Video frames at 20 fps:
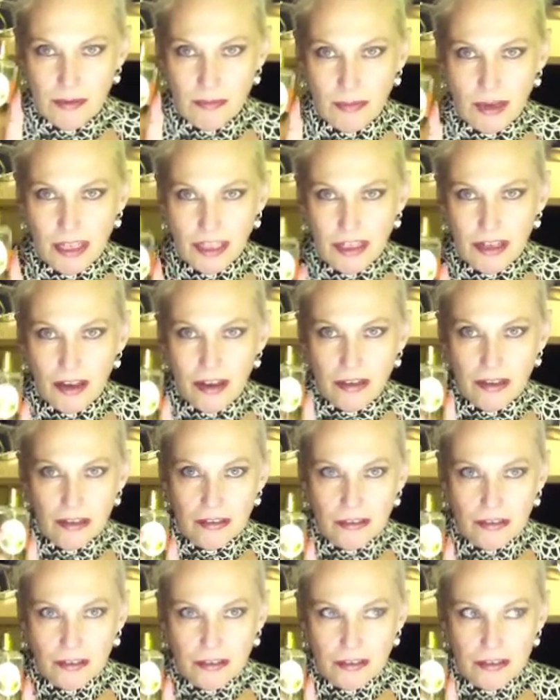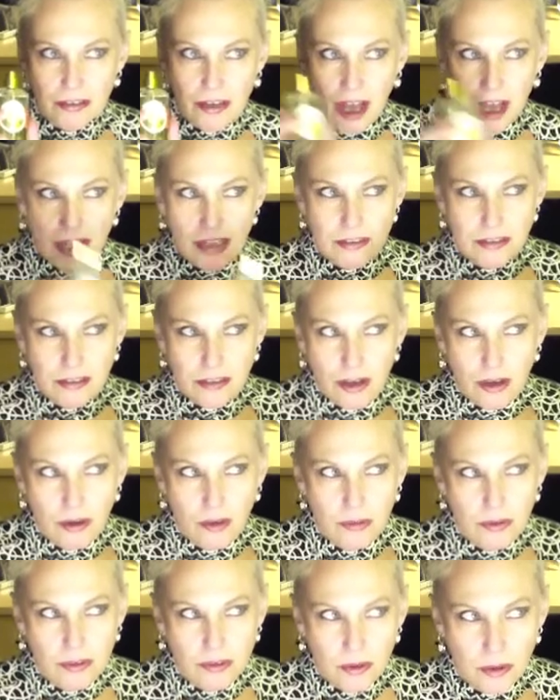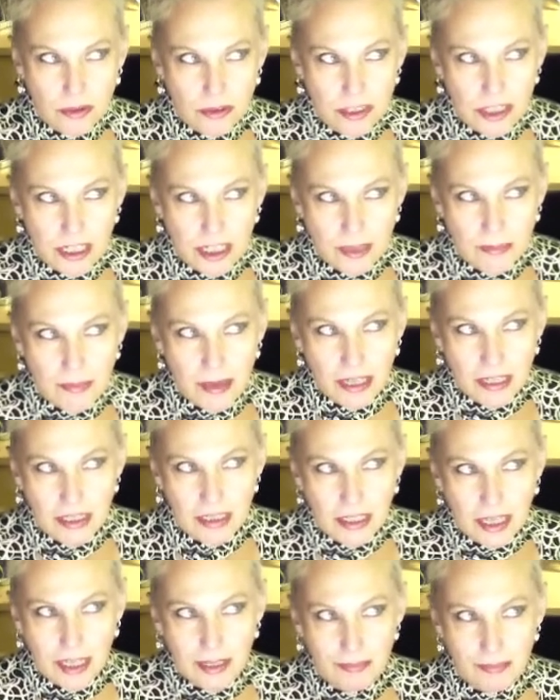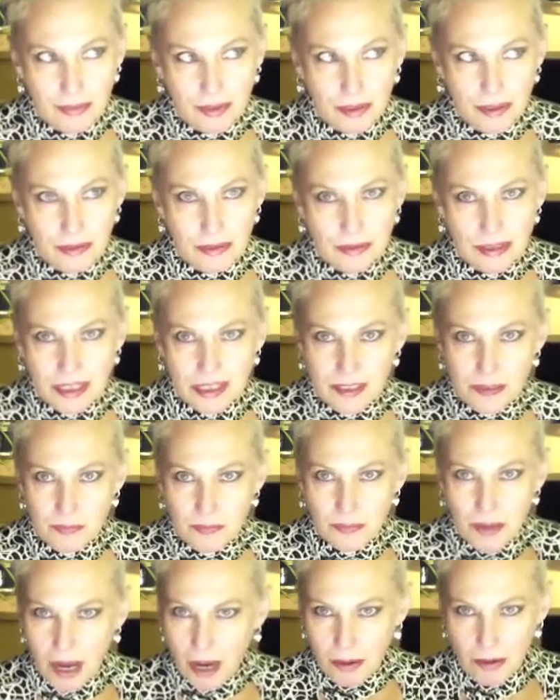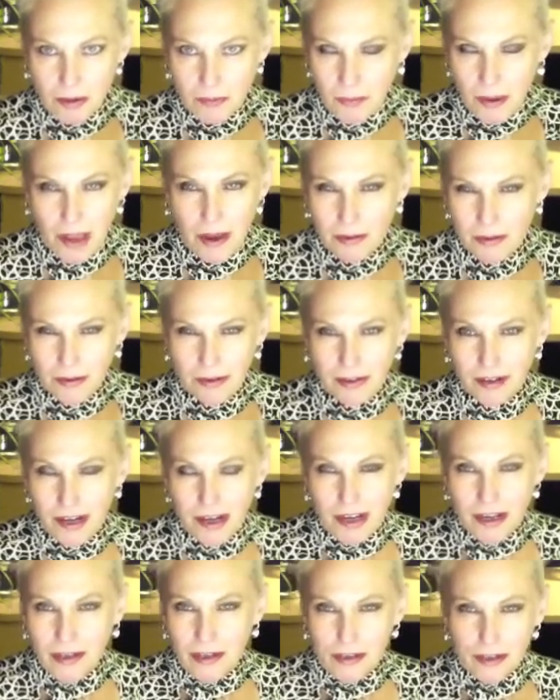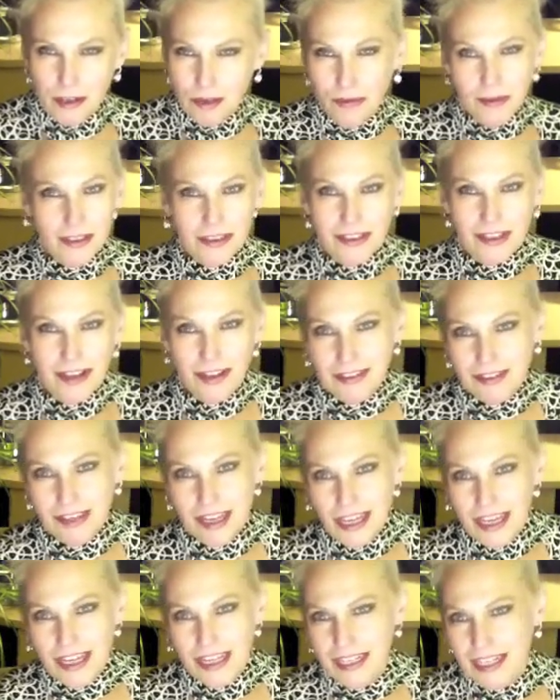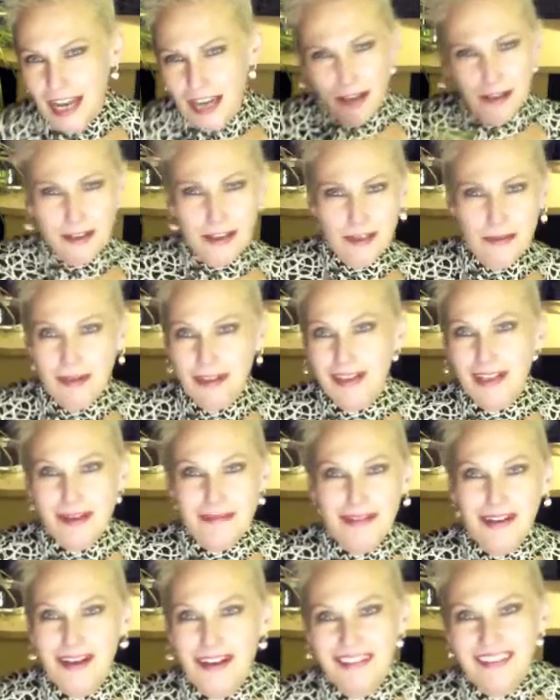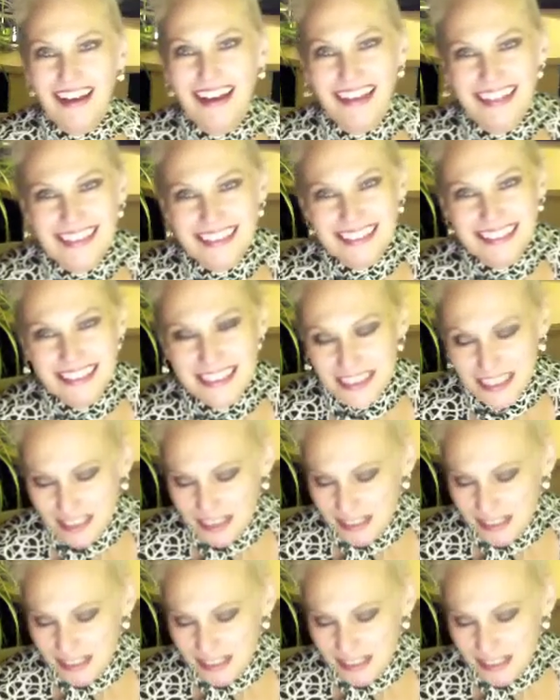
But not so with Dolce & Gabbana Light Blue. Is power, power. You worked all day and now you're going to be clubbing all night.